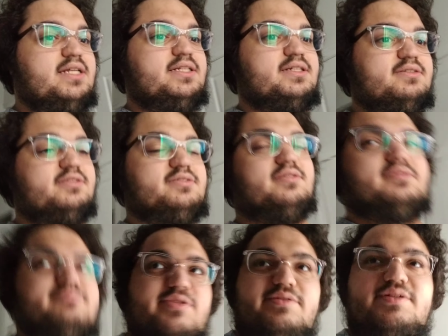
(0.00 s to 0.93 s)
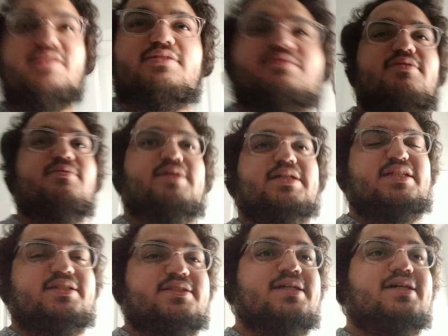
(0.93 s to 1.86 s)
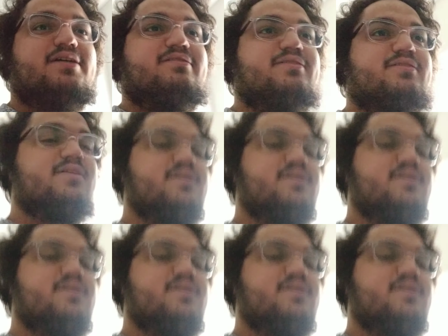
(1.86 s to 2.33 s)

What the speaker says: think that was pretty much only myself.